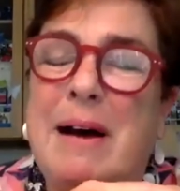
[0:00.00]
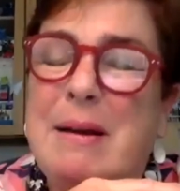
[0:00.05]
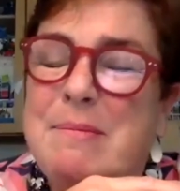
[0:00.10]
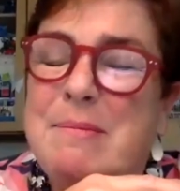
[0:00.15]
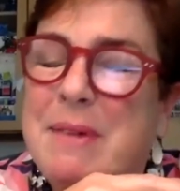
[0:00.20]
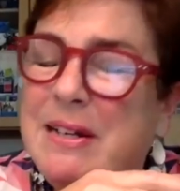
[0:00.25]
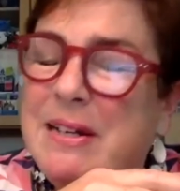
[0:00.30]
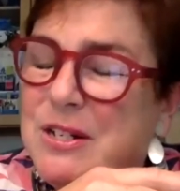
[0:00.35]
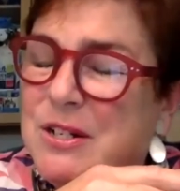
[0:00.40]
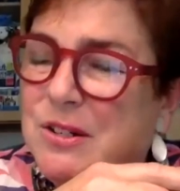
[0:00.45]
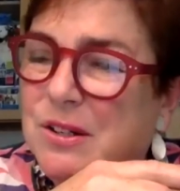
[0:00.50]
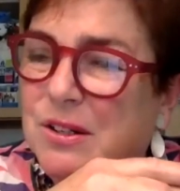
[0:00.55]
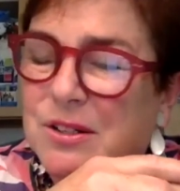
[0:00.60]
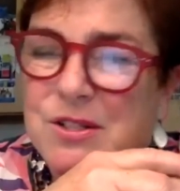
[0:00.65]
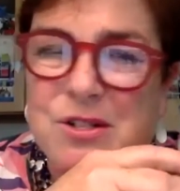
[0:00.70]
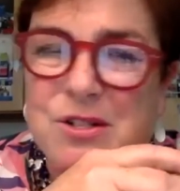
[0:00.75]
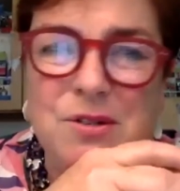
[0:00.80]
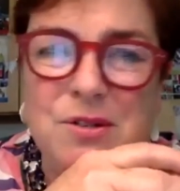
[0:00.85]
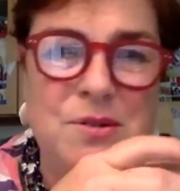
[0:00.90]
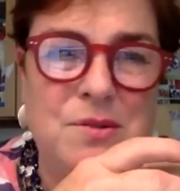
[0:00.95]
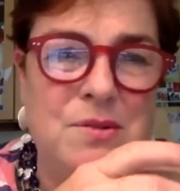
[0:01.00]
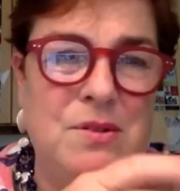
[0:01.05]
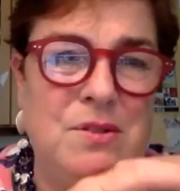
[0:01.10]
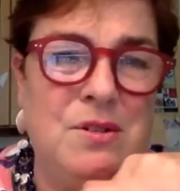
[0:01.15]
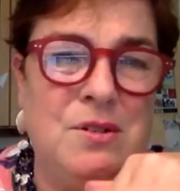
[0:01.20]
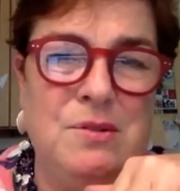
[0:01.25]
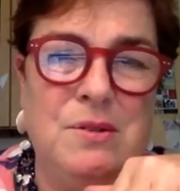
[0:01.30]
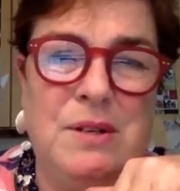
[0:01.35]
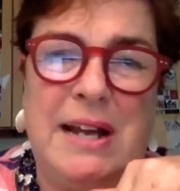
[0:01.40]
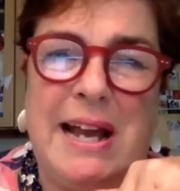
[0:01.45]
mentioned also
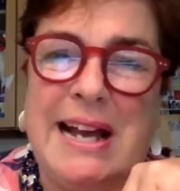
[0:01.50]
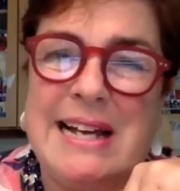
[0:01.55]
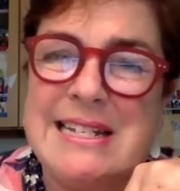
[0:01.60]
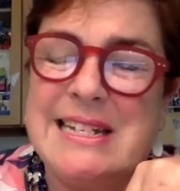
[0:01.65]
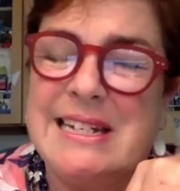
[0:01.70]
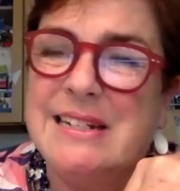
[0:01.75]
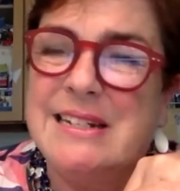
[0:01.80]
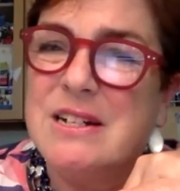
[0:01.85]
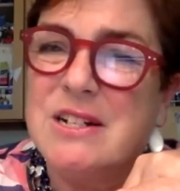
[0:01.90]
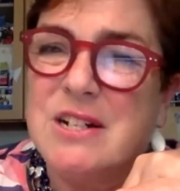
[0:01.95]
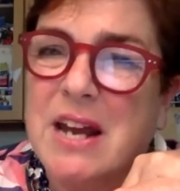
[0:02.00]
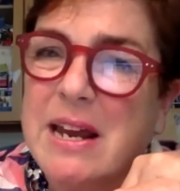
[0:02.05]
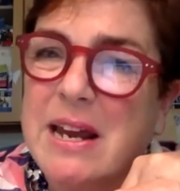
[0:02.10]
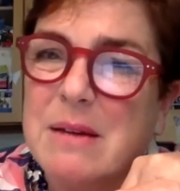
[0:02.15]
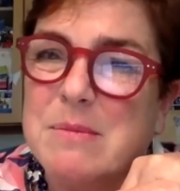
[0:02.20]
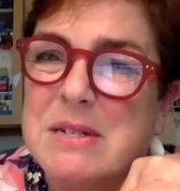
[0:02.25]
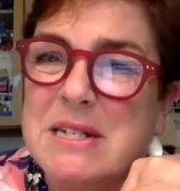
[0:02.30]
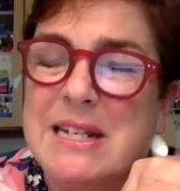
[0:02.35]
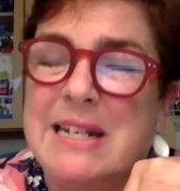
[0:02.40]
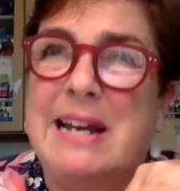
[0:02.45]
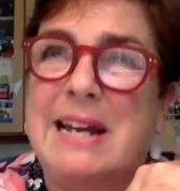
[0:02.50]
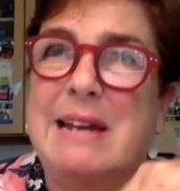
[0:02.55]
to Cassie and James, that